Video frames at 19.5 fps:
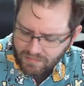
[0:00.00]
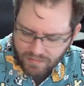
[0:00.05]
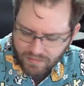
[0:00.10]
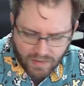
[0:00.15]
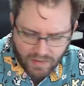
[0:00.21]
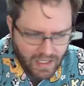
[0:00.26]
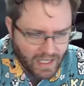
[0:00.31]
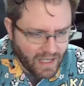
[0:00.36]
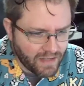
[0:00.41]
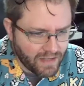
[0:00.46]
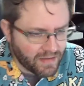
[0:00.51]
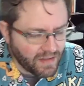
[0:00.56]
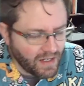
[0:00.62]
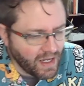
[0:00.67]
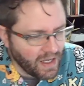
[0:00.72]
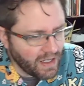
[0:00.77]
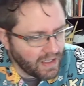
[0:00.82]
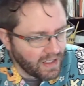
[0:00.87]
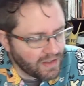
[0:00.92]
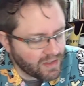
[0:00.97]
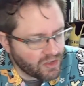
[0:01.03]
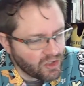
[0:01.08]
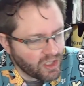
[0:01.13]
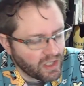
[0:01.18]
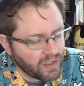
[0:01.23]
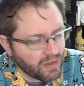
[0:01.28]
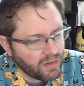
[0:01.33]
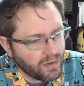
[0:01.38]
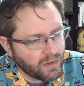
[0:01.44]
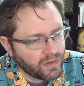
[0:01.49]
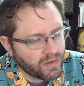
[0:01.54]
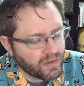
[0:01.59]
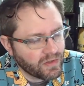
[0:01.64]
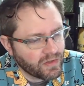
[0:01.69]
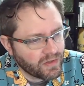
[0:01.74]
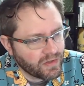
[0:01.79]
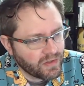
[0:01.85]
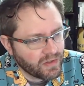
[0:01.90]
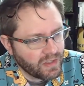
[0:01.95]
Class 9, the
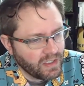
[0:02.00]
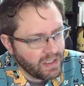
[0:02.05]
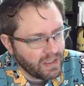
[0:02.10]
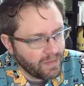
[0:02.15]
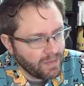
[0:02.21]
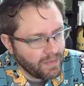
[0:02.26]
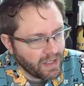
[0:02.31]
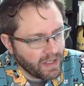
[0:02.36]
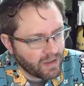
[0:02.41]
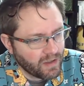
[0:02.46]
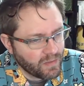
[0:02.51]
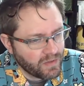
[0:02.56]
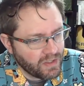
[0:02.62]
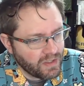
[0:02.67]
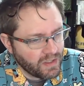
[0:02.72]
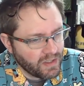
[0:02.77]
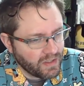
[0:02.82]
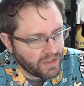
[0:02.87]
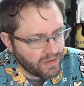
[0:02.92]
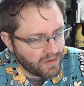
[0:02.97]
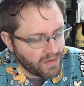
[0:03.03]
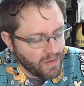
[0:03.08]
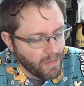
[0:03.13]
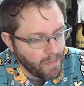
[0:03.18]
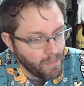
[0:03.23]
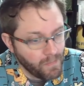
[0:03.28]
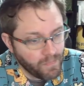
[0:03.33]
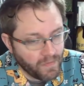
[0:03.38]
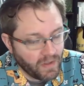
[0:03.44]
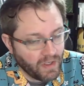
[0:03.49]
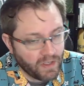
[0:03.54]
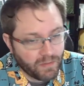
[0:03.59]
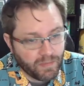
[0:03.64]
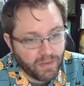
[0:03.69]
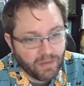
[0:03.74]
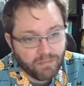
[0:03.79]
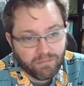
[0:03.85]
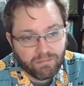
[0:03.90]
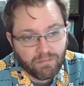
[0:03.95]
shareholders, in the bankruptcy, because there has
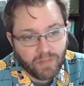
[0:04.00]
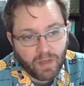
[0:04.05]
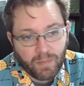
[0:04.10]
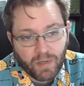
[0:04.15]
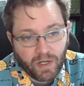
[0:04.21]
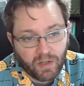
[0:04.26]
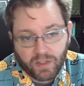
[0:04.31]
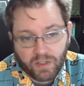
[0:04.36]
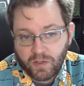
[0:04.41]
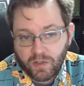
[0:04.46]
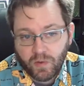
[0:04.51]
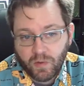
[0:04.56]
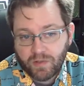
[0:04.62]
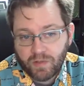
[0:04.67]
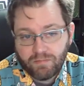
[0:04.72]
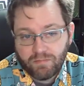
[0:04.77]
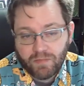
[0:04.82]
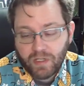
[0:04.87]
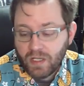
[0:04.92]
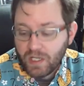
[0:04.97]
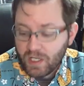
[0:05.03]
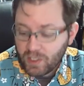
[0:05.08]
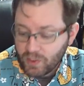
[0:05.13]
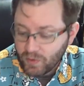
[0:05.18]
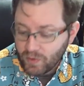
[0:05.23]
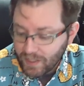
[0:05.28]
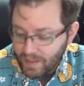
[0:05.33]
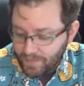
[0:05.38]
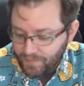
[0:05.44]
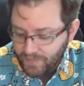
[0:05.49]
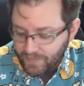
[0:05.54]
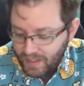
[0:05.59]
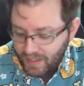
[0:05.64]
been apparently no one doing it.